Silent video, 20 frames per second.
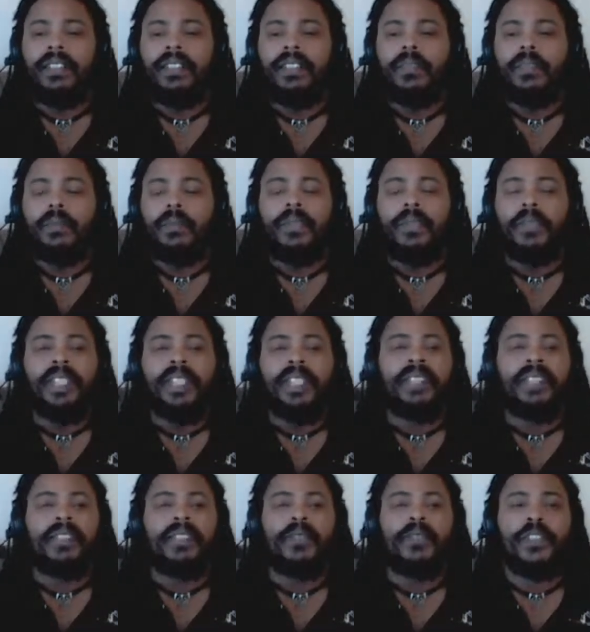be it
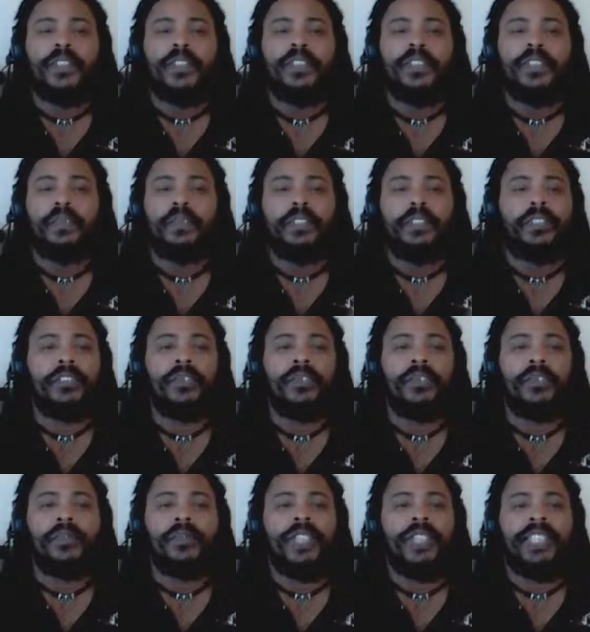for spiritual
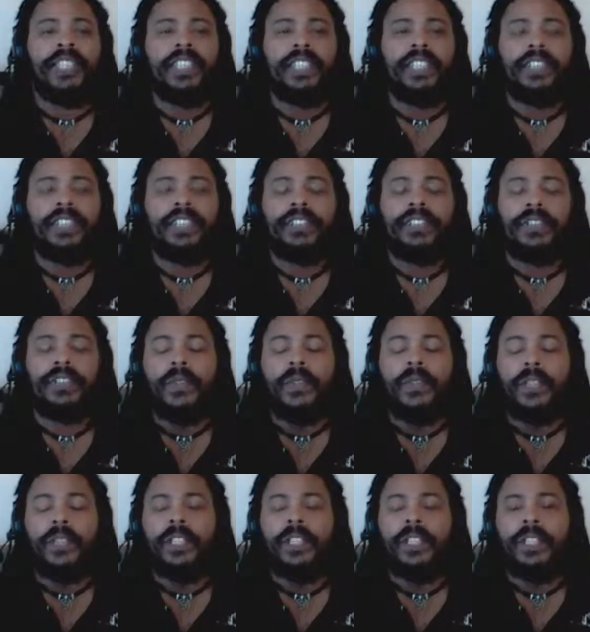reasons
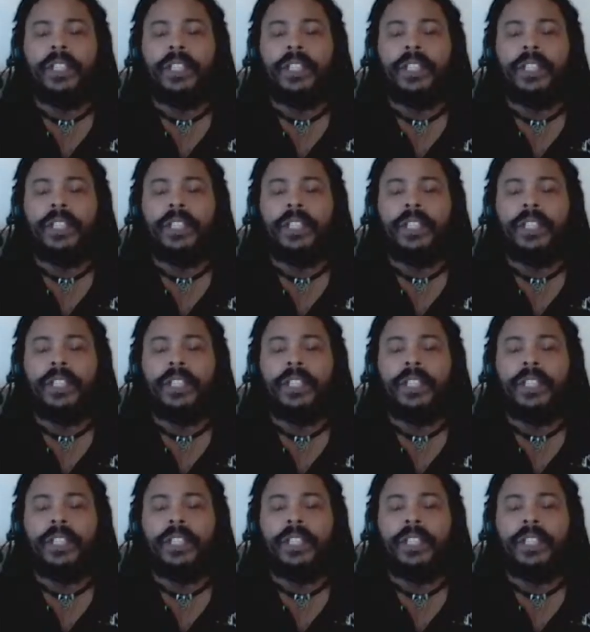or